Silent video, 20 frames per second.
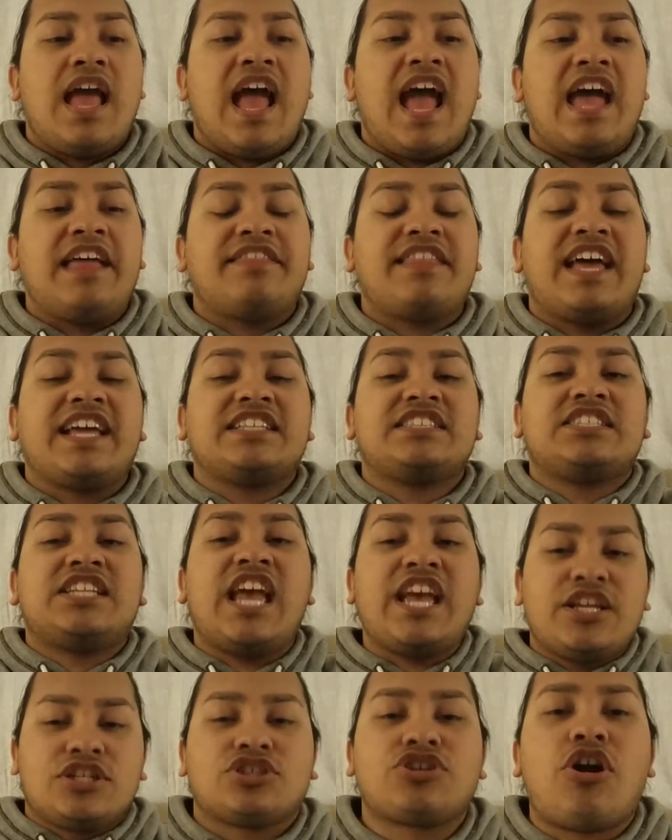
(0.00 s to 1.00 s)
and like
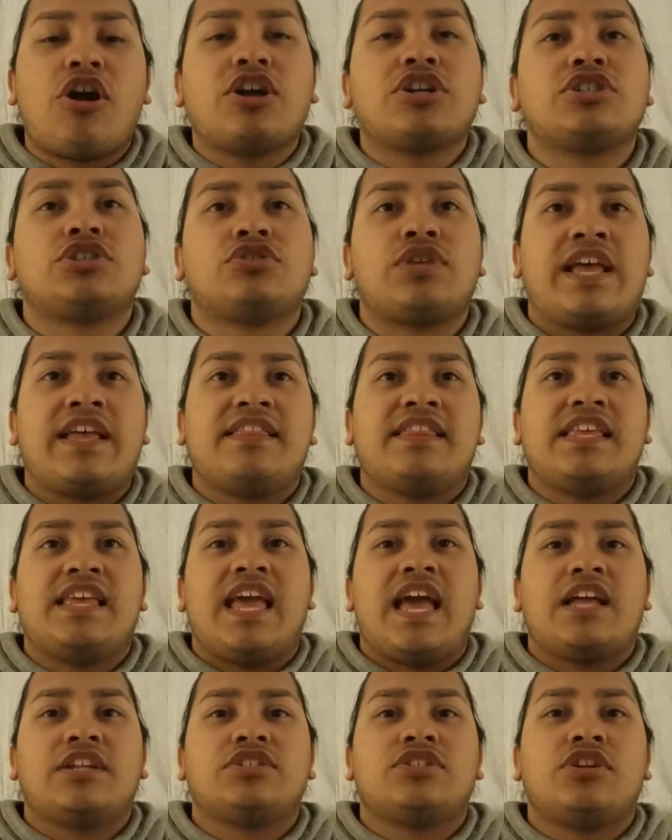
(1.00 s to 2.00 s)
take charge in the
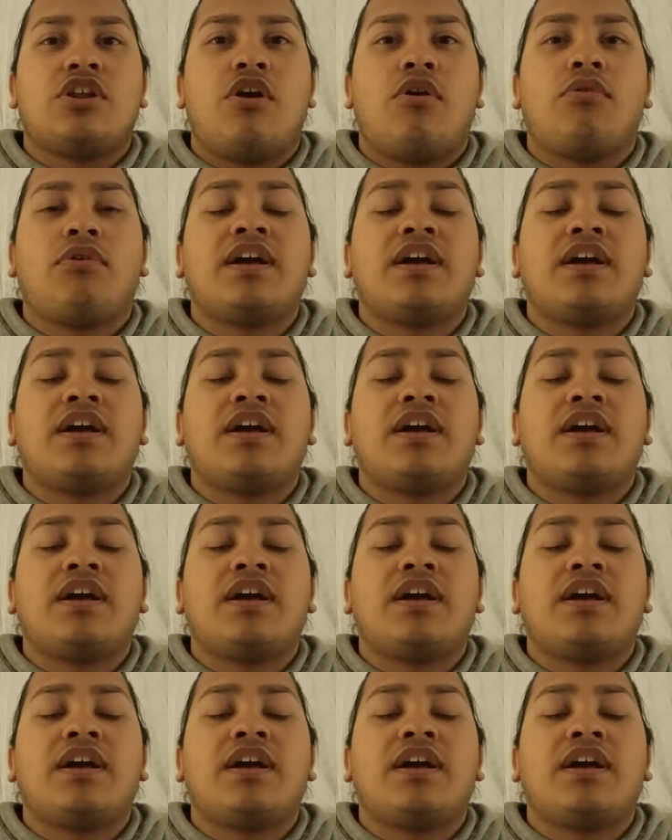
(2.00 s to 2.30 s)
end, you know?